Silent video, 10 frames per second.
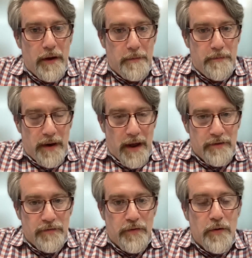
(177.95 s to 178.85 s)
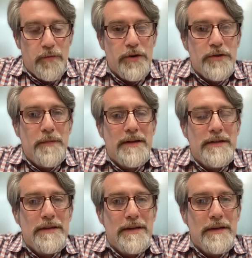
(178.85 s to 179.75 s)
a platform which
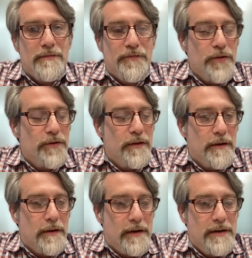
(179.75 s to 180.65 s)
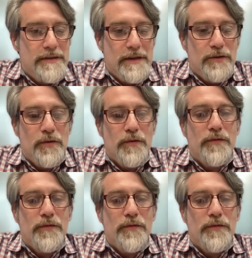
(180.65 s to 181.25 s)
makes it easy